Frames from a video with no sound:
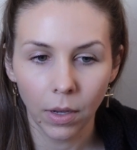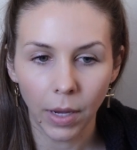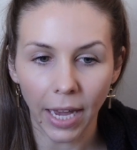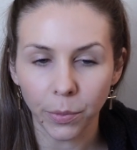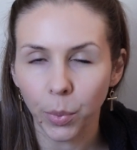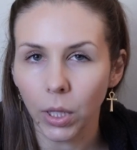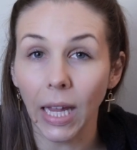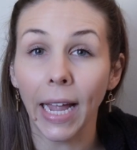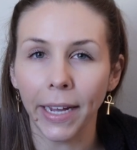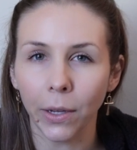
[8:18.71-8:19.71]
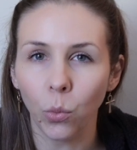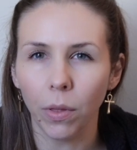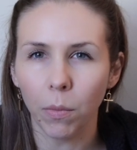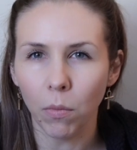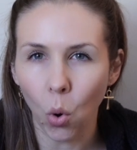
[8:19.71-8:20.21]
and play
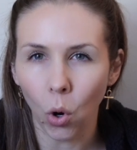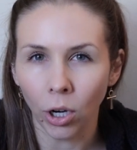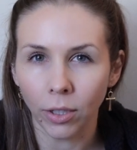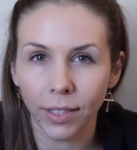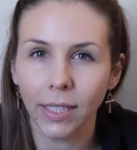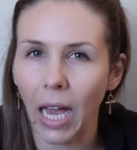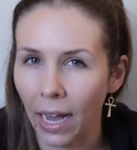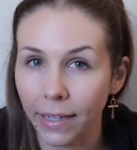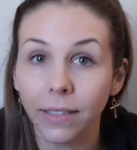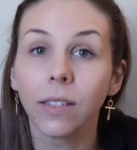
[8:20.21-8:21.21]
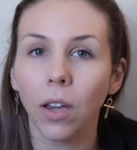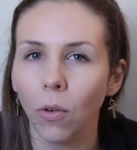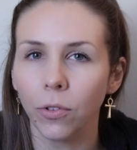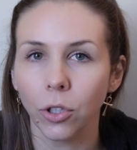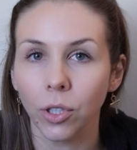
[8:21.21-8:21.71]
with more sides
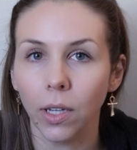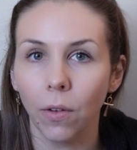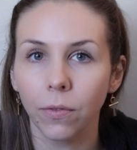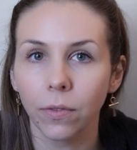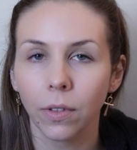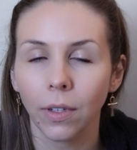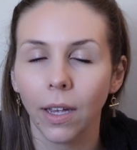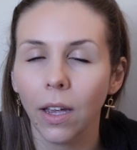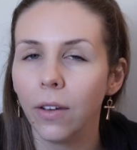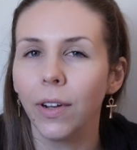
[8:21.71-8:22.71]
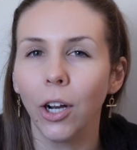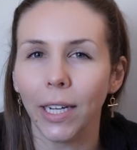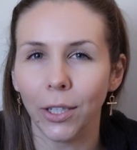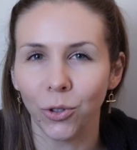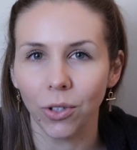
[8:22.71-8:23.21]
of yourself.
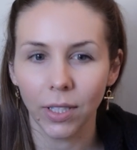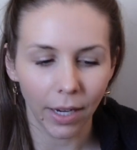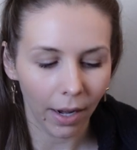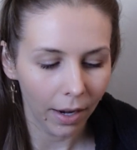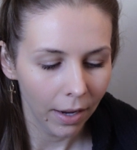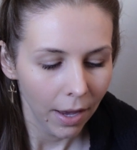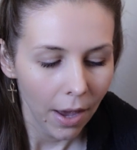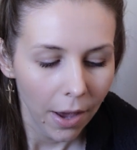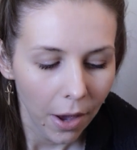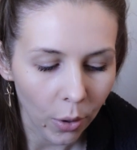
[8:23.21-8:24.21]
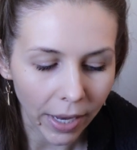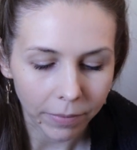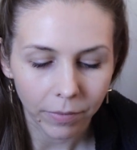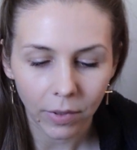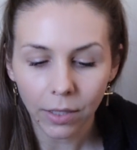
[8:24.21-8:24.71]
Very interesting. Okay,
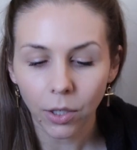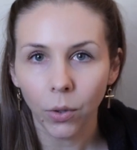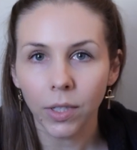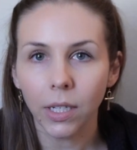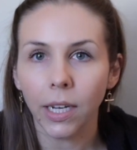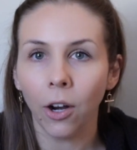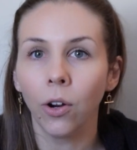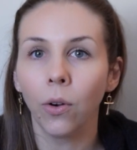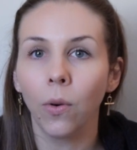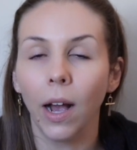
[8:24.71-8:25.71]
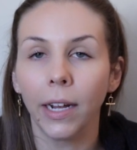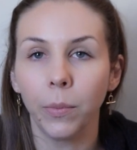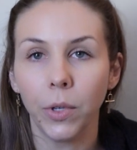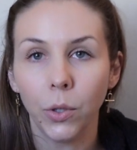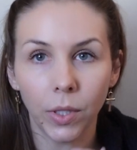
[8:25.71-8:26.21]
let's go into tarot. I
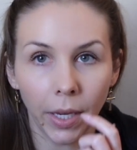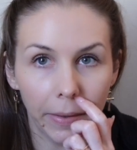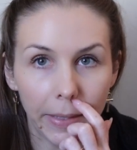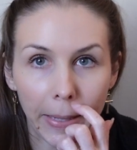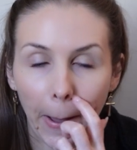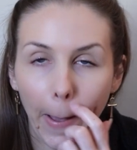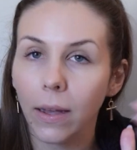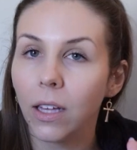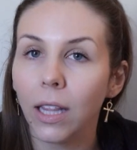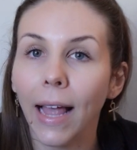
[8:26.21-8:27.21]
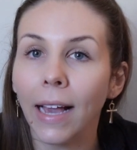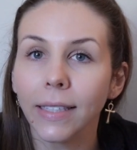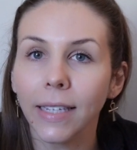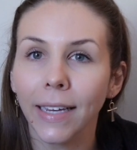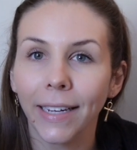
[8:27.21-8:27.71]
am using the
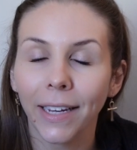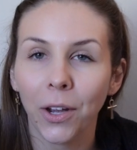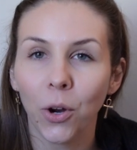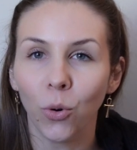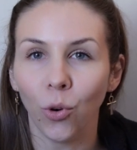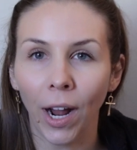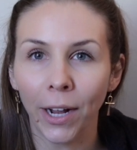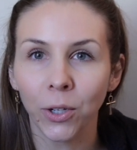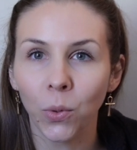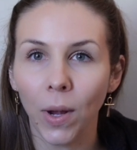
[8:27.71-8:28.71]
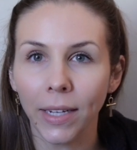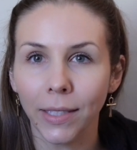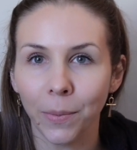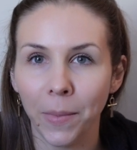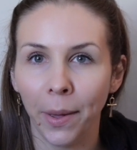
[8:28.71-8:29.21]
classic
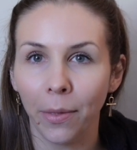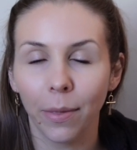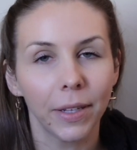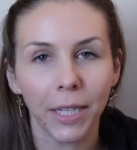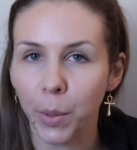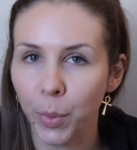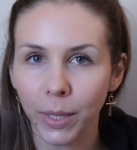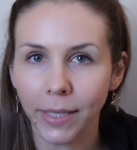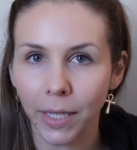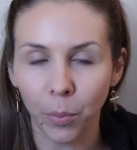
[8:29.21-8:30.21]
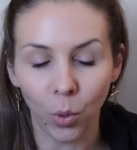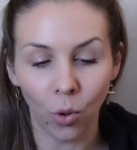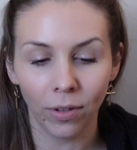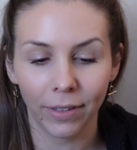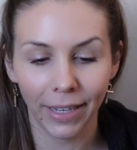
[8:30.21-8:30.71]
Rider-Waite-Smith. Keep it
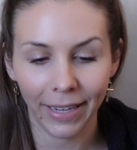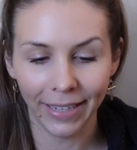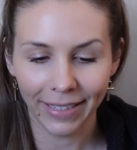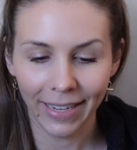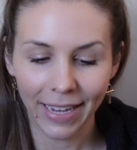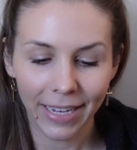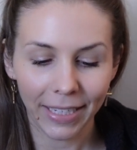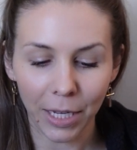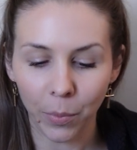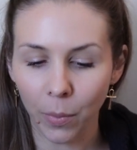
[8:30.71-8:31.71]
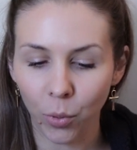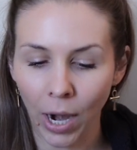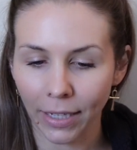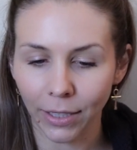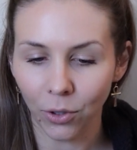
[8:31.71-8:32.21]
simple. Keep it
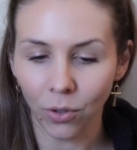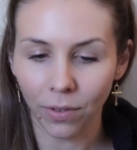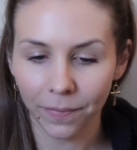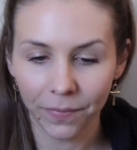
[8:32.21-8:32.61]
practical.